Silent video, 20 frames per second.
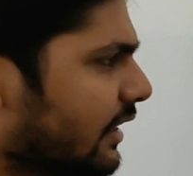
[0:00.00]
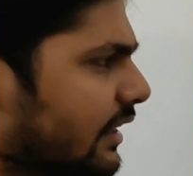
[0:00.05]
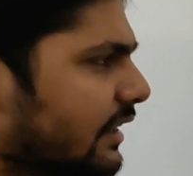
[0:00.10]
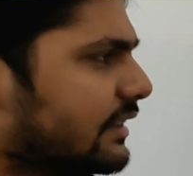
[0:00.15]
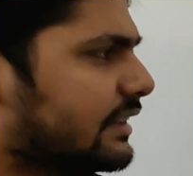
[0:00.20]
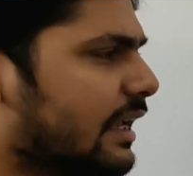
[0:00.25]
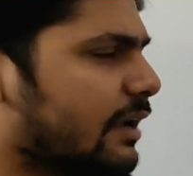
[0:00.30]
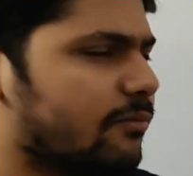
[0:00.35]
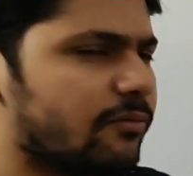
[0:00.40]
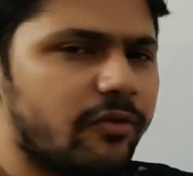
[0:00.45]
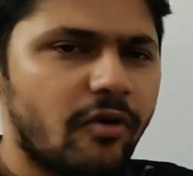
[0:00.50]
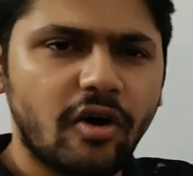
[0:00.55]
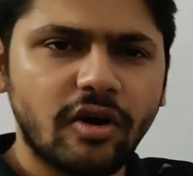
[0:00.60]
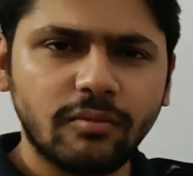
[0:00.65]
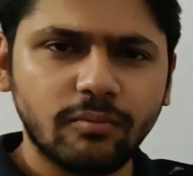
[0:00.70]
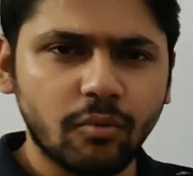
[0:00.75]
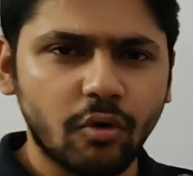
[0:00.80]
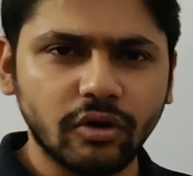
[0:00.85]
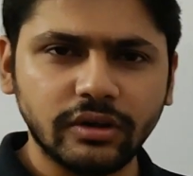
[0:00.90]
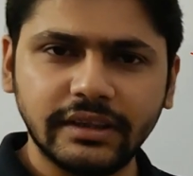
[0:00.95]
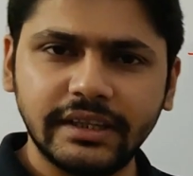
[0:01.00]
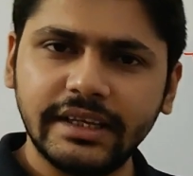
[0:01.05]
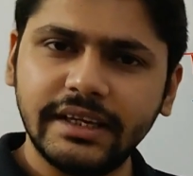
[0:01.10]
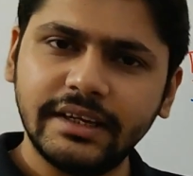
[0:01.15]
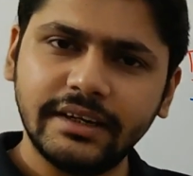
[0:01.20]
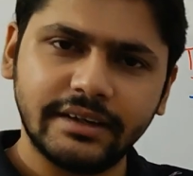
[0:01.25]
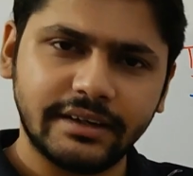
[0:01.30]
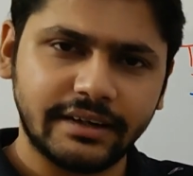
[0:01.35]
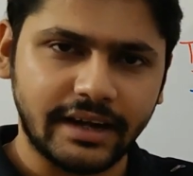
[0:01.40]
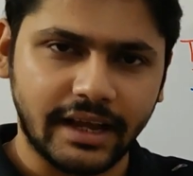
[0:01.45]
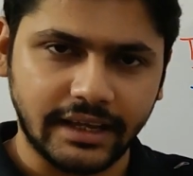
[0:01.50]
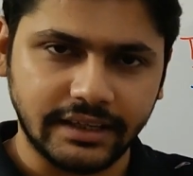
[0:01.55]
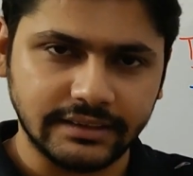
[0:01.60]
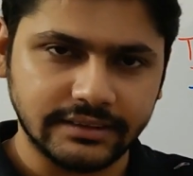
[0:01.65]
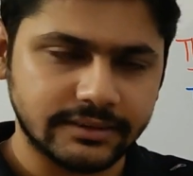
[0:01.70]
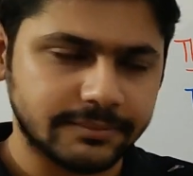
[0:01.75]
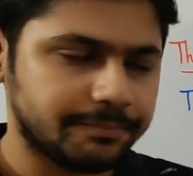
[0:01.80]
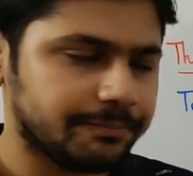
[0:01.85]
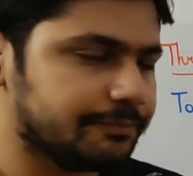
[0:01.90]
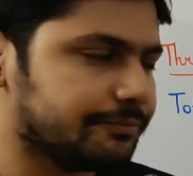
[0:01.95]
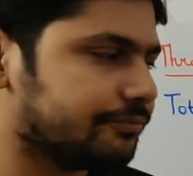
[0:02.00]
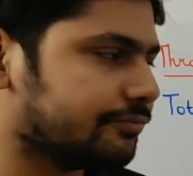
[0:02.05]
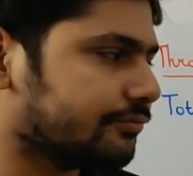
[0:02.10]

Same for both the dice.